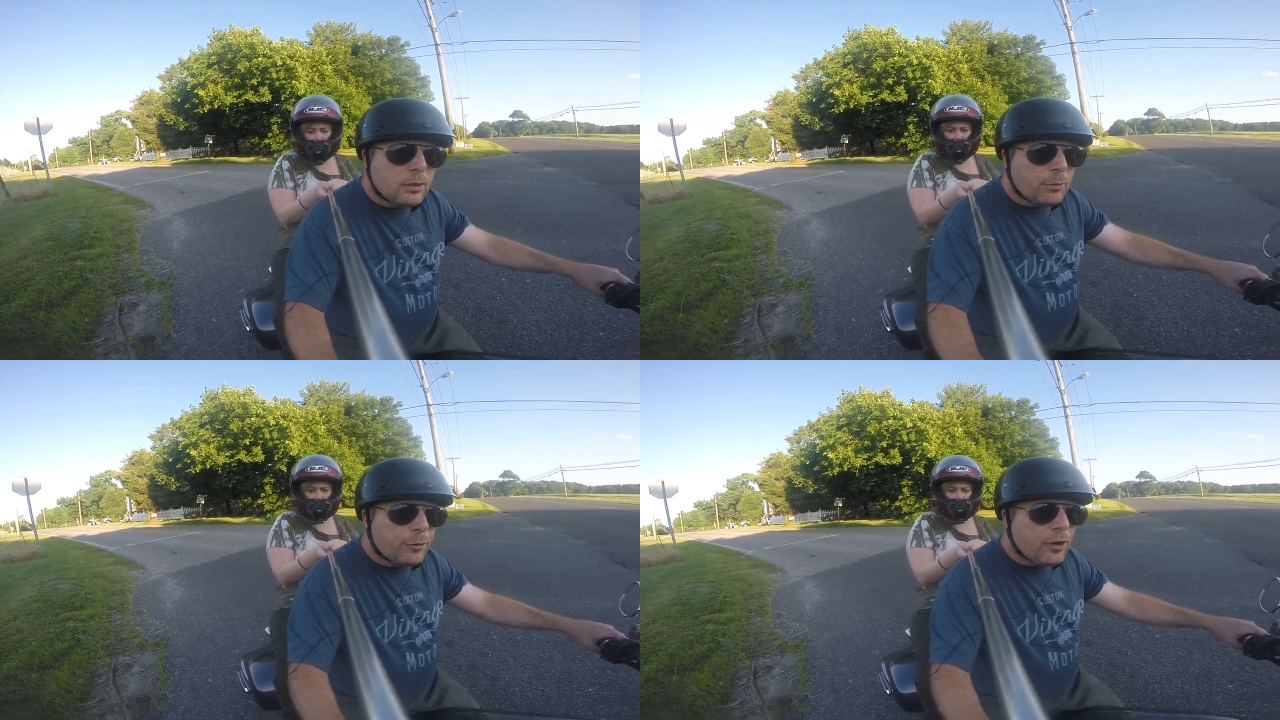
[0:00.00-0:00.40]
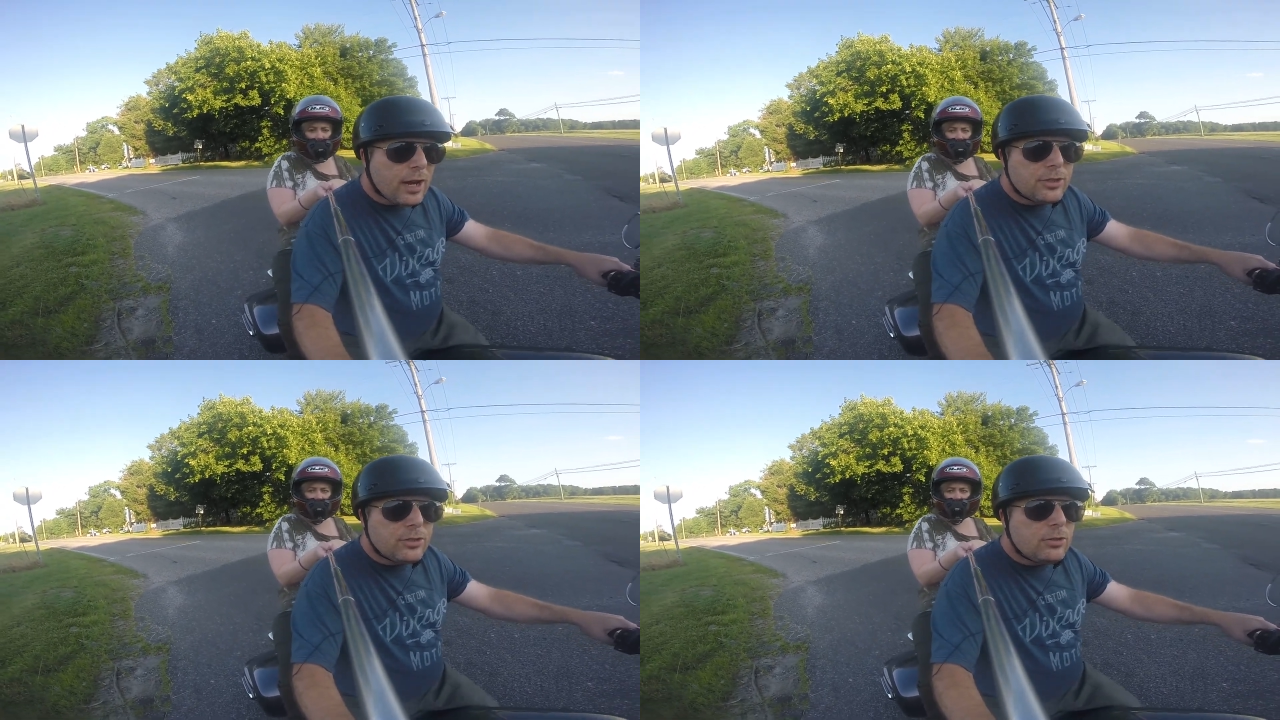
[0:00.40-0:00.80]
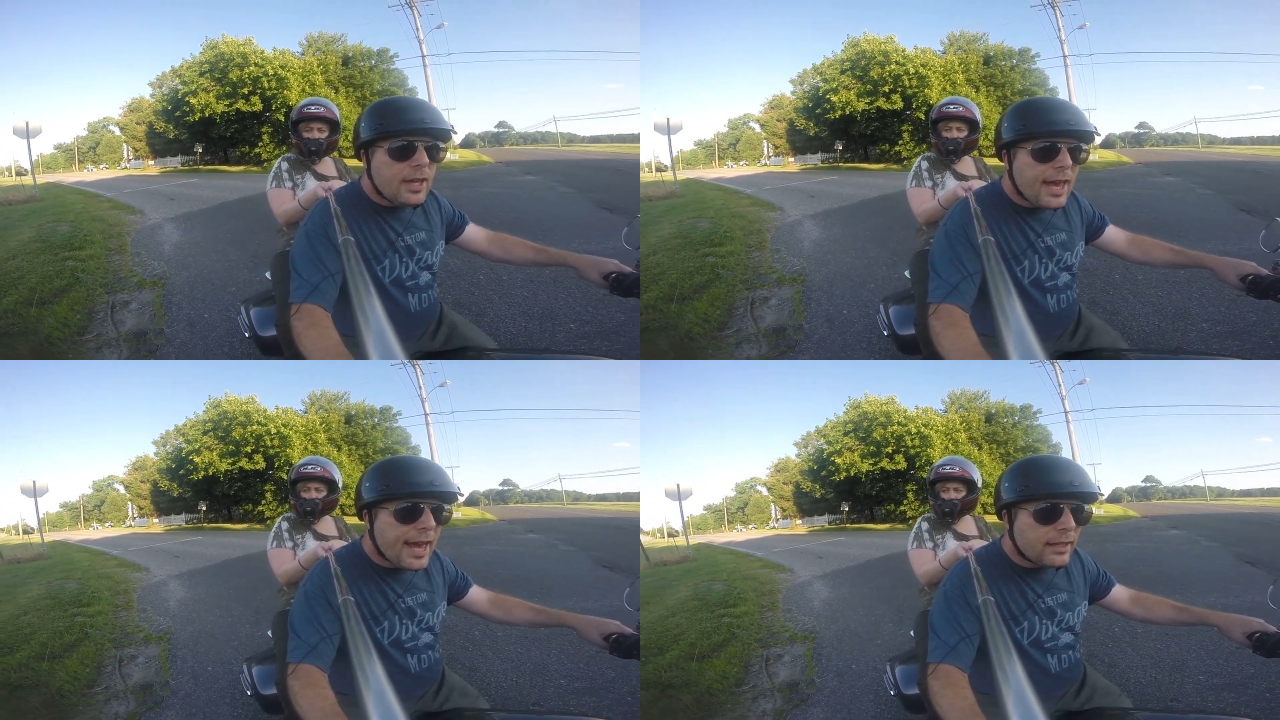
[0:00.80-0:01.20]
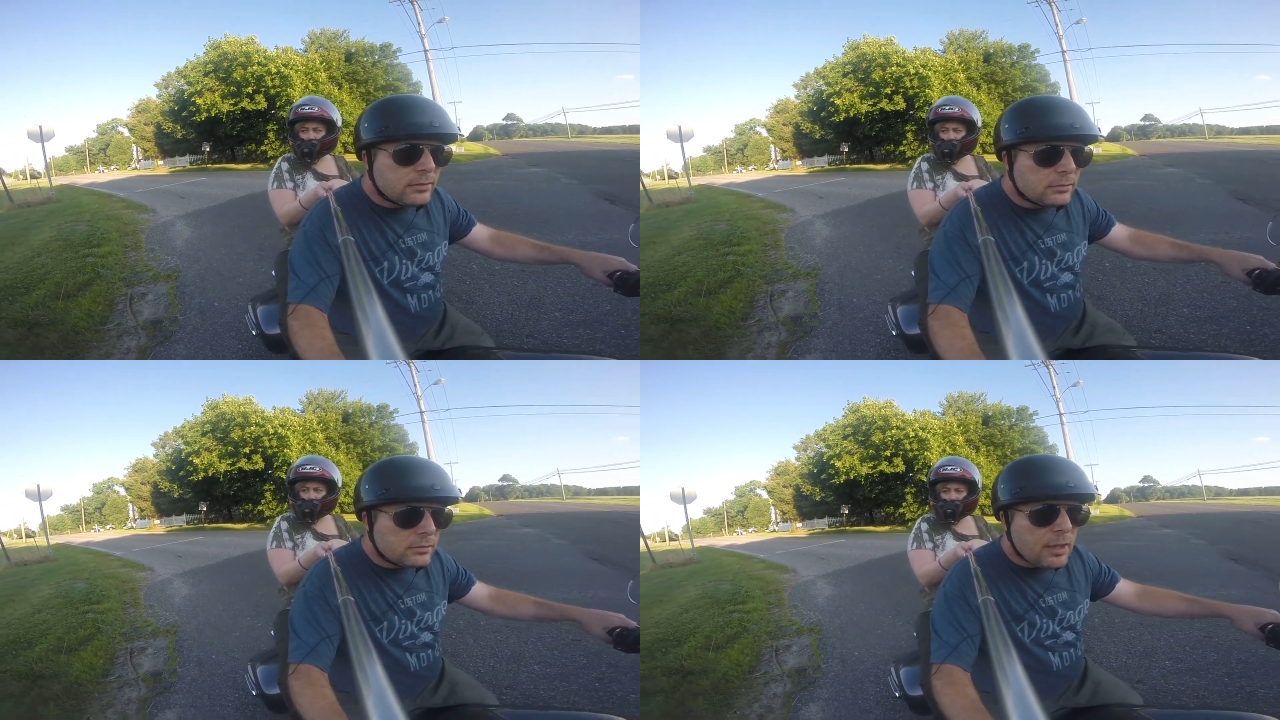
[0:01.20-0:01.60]
Before I do that,
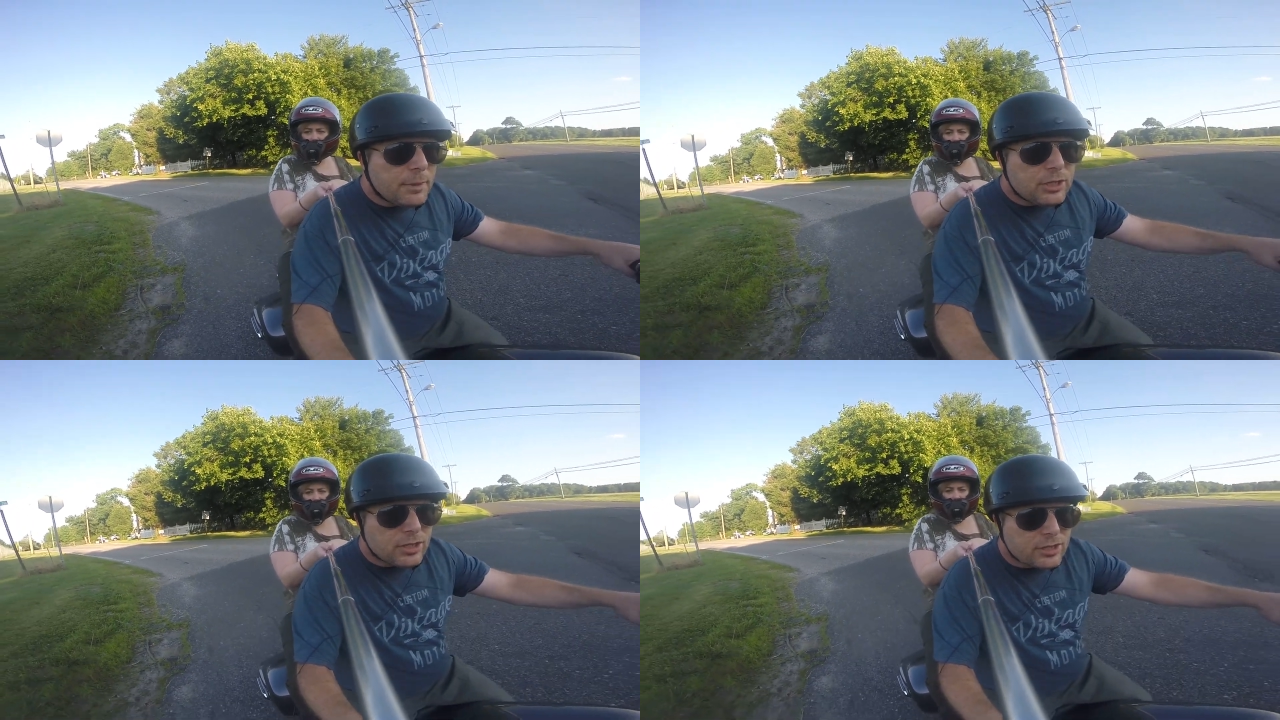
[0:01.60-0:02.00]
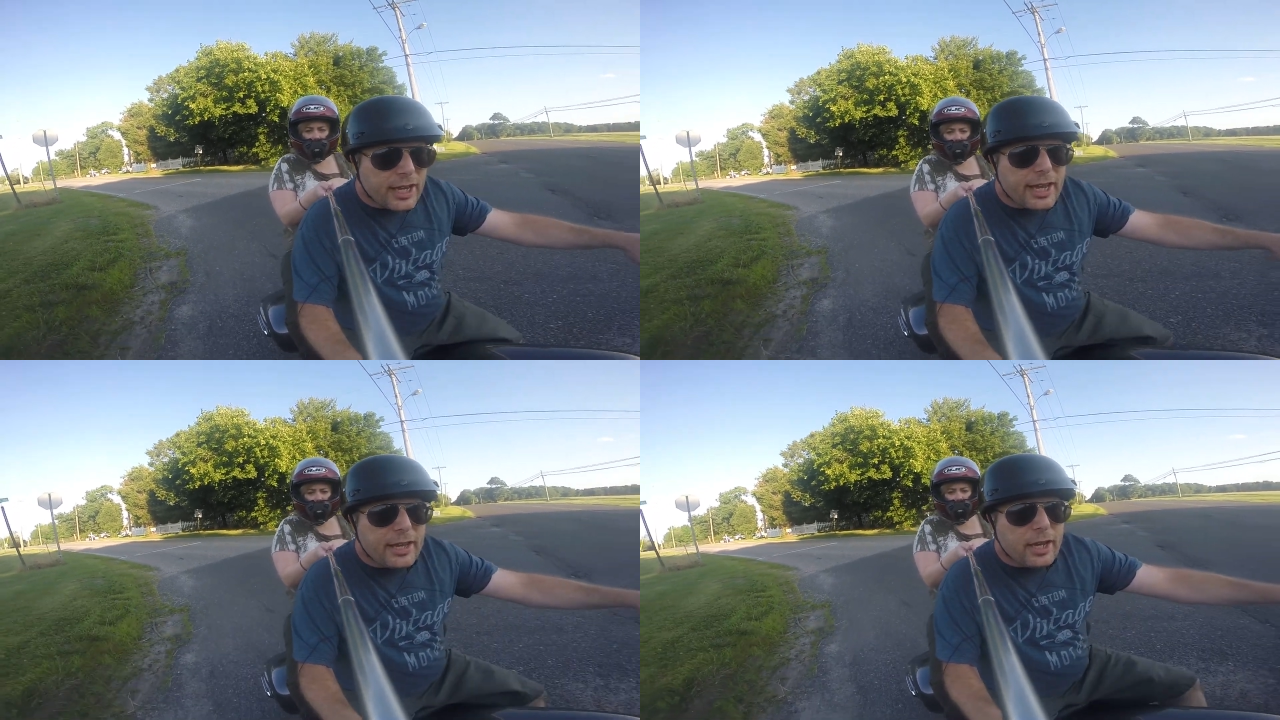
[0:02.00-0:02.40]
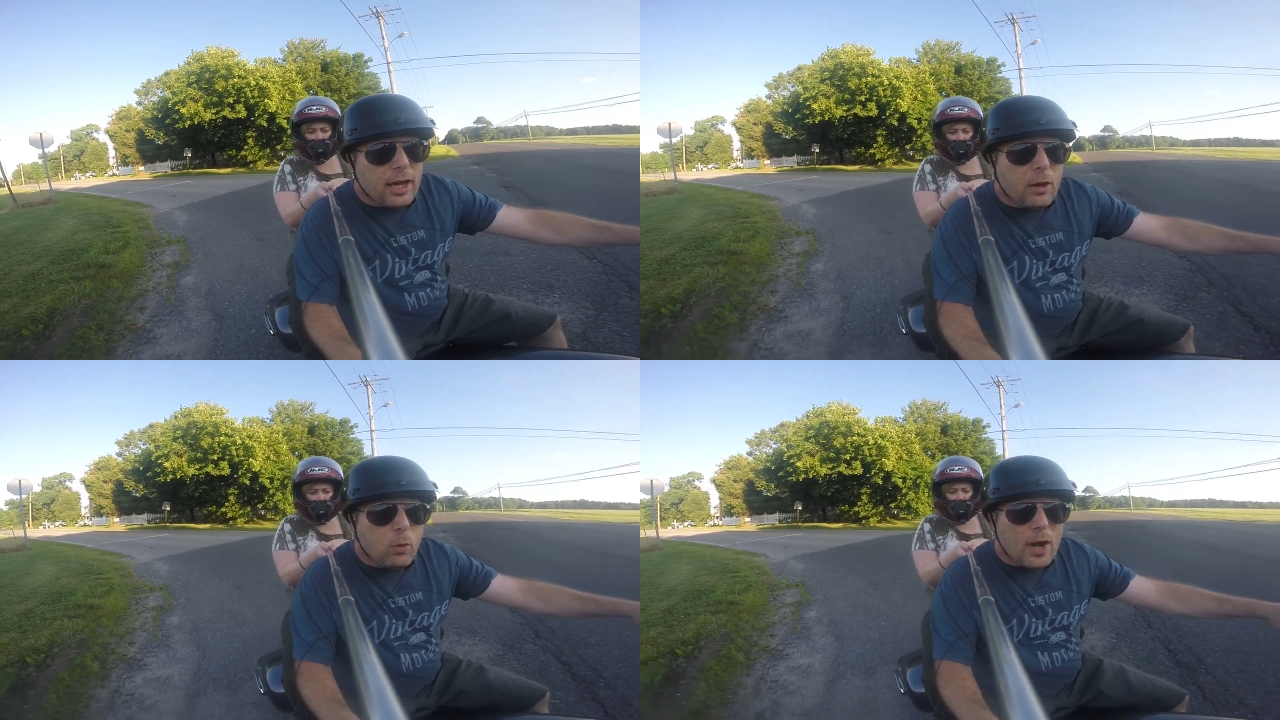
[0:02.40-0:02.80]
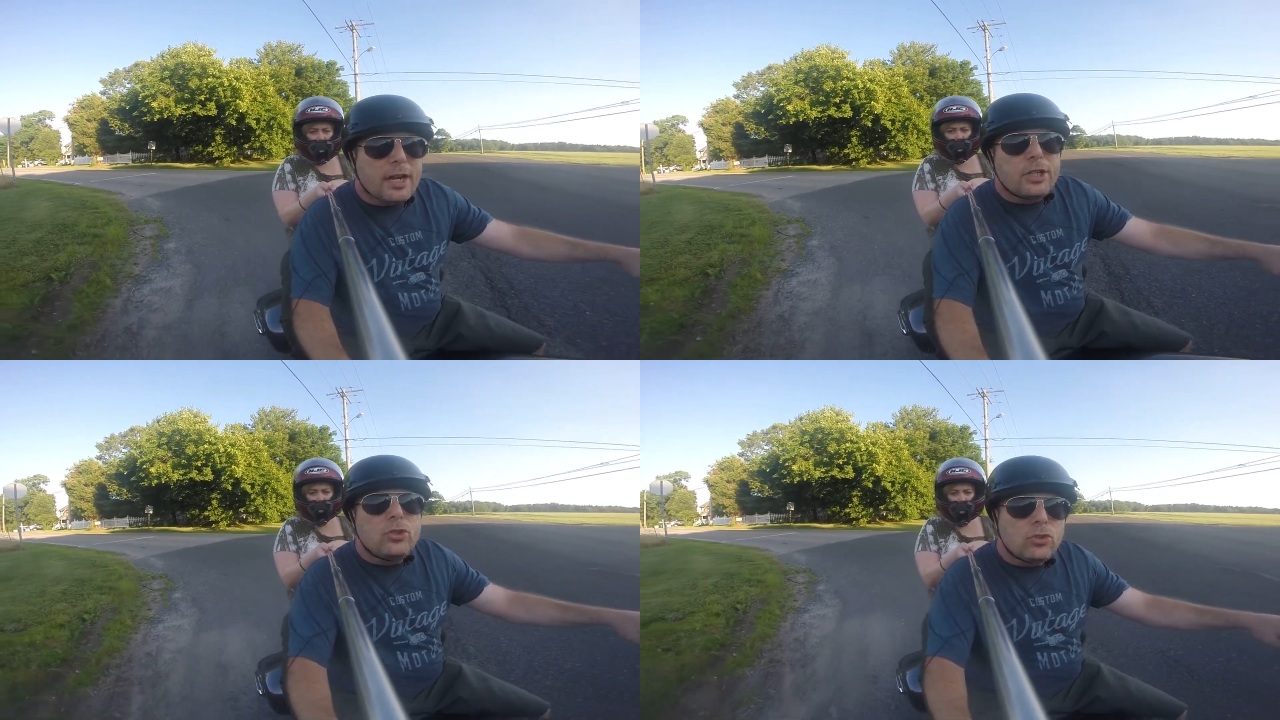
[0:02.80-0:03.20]
let me just say,
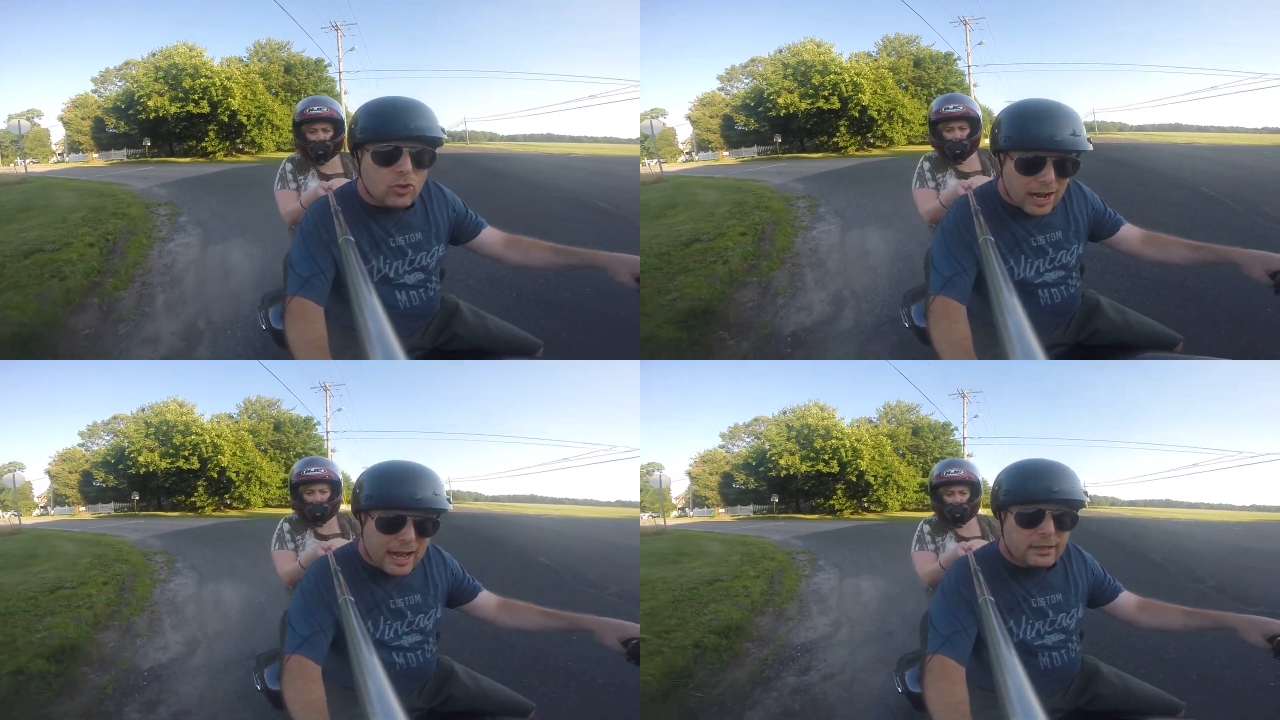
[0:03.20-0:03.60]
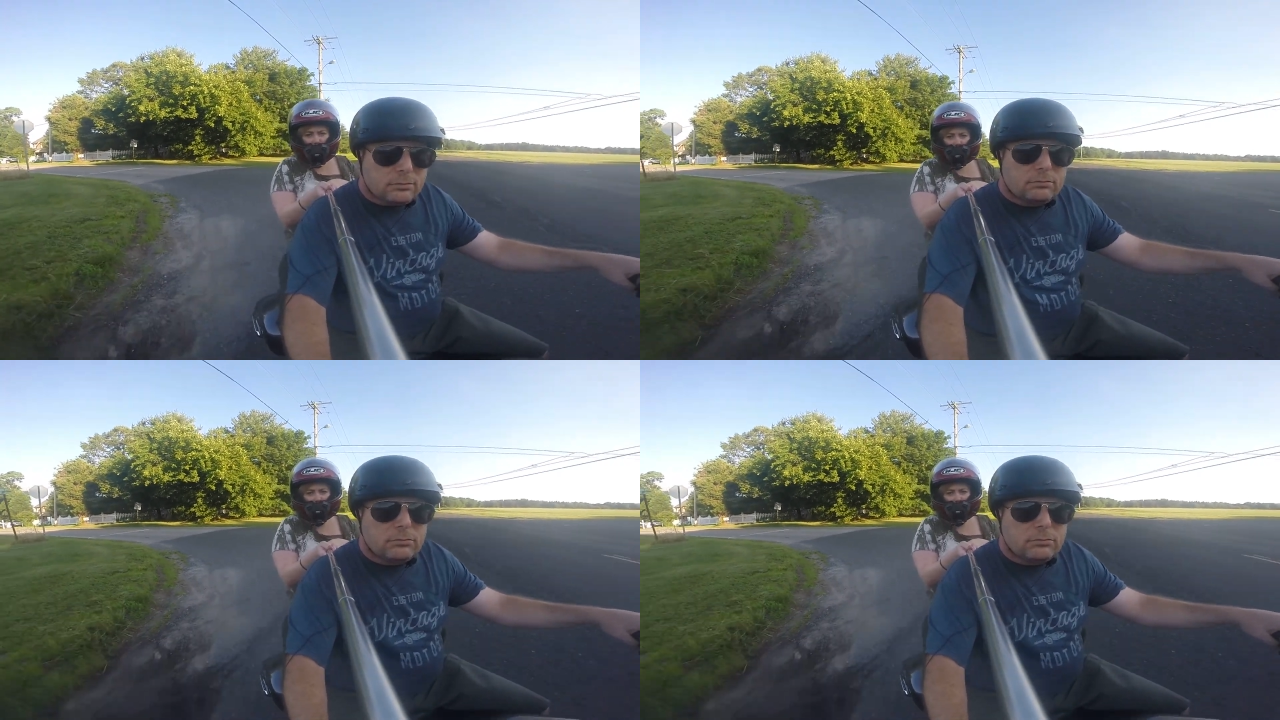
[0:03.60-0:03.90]
where do you ride?